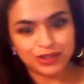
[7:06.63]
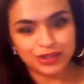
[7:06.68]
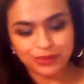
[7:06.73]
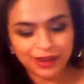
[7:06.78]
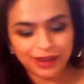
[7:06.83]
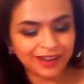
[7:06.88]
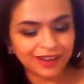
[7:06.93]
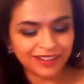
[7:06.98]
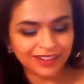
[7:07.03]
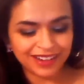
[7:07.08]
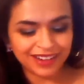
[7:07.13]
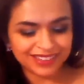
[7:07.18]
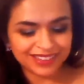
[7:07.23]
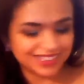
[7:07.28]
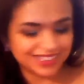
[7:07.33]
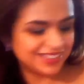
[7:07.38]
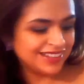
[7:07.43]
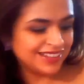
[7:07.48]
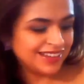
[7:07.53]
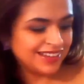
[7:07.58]
wear
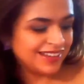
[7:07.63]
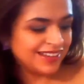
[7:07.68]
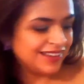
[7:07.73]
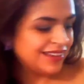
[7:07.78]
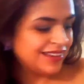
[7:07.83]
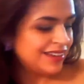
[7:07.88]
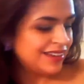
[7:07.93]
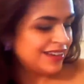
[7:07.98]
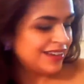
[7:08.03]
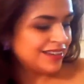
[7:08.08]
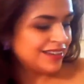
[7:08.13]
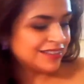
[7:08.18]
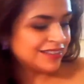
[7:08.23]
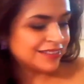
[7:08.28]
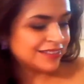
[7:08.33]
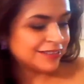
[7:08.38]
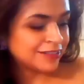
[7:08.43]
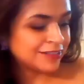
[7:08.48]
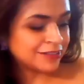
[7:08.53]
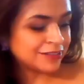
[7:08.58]
it.
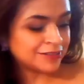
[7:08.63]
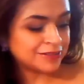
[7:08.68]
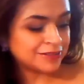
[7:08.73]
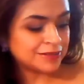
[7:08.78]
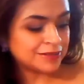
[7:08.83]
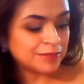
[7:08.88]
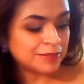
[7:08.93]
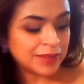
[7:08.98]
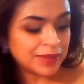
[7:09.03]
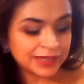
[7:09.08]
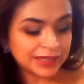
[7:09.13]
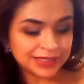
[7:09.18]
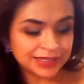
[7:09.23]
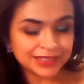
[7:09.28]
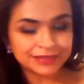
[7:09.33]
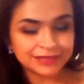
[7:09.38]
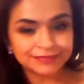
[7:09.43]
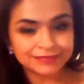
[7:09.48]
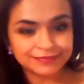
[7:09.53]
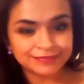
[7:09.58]
So,
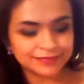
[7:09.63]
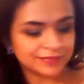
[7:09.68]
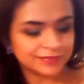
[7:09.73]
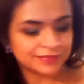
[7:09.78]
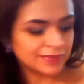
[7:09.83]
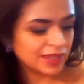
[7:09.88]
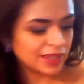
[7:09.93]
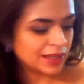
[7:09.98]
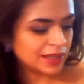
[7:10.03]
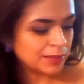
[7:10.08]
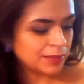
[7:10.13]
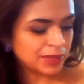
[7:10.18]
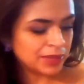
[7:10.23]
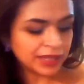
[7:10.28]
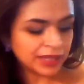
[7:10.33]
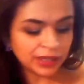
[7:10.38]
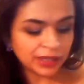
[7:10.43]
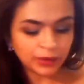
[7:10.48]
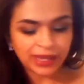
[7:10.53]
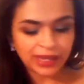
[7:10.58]
but
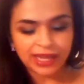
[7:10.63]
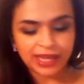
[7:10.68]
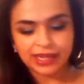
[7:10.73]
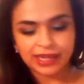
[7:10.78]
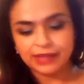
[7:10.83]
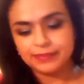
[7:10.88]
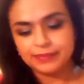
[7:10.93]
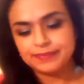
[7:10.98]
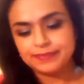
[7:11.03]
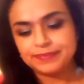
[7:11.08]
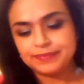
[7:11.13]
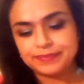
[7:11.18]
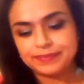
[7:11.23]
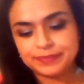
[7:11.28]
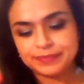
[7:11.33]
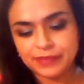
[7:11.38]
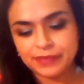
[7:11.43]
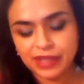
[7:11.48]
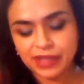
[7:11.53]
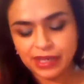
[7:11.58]
plugging away at it.
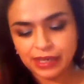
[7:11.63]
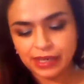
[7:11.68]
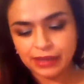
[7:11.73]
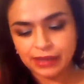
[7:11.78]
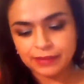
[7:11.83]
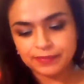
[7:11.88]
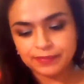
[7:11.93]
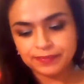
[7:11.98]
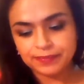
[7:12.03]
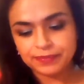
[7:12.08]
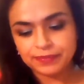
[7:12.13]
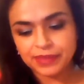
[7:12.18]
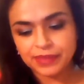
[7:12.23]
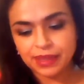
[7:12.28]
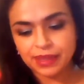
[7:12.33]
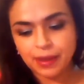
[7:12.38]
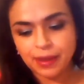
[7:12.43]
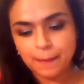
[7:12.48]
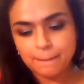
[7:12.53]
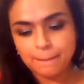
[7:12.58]
Okay,
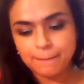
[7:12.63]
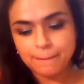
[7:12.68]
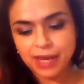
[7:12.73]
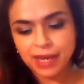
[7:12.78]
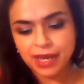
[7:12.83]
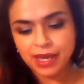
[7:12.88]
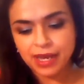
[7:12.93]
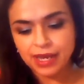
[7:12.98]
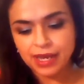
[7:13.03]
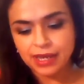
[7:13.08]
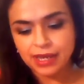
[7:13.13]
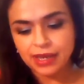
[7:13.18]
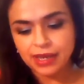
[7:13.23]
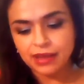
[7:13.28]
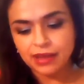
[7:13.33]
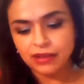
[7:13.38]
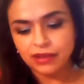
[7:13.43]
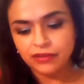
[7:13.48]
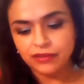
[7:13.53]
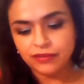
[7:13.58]
my
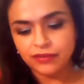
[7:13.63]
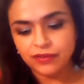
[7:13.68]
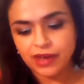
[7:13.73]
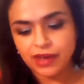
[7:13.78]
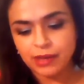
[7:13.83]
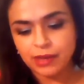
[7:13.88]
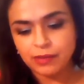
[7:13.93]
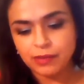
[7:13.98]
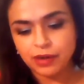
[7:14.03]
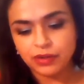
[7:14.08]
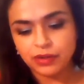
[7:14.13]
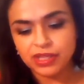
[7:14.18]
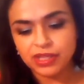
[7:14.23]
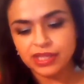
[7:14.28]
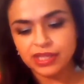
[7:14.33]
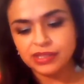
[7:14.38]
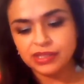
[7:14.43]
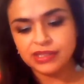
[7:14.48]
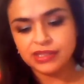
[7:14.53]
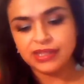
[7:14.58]
e.l.f. eyebrow
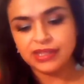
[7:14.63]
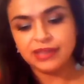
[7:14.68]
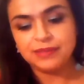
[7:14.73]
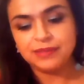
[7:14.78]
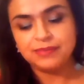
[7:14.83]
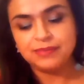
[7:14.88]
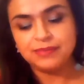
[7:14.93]
kit in